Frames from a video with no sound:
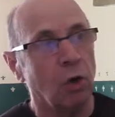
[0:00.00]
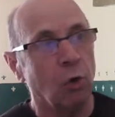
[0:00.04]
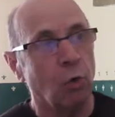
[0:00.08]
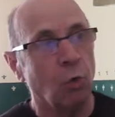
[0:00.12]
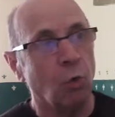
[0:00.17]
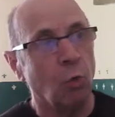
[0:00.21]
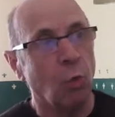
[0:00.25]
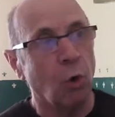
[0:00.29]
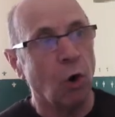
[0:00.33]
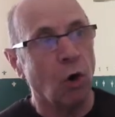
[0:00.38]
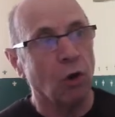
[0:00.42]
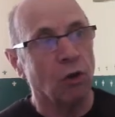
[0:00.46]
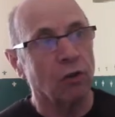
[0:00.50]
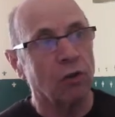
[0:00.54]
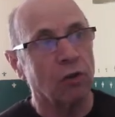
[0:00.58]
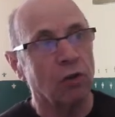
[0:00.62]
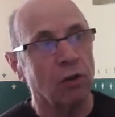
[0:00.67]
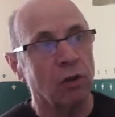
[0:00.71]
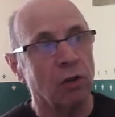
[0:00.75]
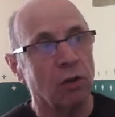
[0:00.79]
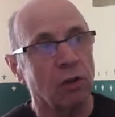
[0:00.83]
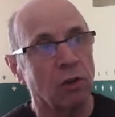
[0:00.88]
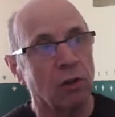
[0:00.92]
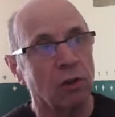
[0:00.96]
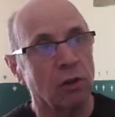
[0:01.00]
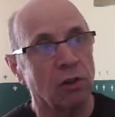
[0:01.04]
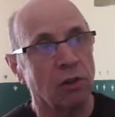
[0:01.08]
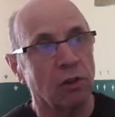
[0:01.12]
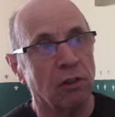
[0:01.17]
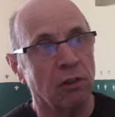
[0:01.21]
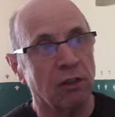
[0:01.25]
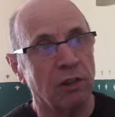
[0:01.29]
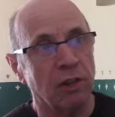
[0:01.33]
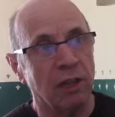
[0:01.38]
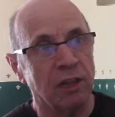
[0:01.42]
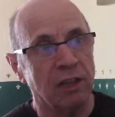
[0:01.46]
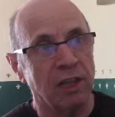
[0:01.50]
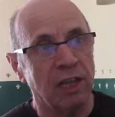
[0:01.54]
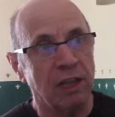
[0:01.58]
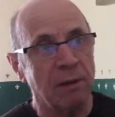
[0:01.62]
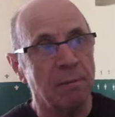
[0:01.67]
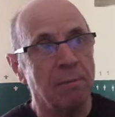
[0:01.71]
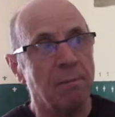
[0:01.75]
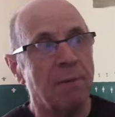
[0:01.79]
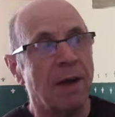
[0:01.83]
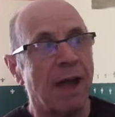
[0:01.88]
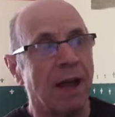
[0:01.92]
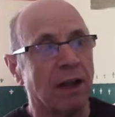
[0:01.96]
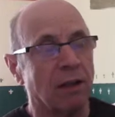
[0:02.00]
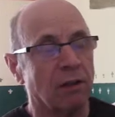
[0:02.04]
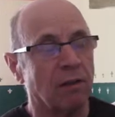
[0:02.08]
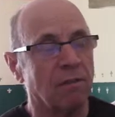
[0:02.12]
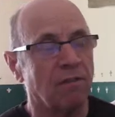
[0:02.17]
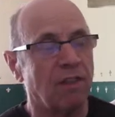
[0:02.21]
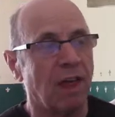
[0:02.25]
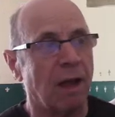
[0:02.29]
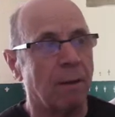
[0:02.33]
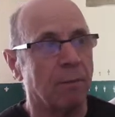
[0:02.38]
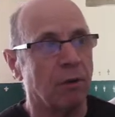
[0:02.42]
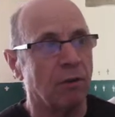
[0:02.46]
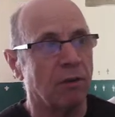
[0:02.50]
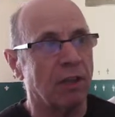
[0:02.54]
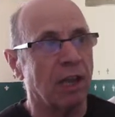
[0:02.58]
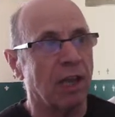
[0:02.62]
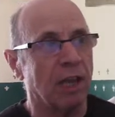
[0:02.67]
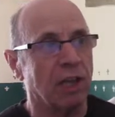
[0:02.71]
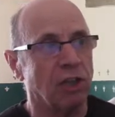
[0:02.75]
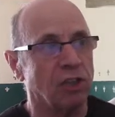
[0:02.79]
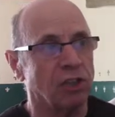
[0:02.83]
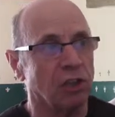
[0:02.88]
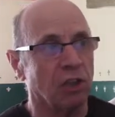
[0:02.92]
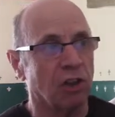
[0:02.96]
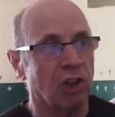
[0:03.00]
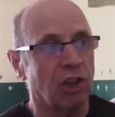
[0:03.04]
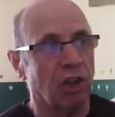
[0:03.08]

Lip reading: what the impact of that mutation.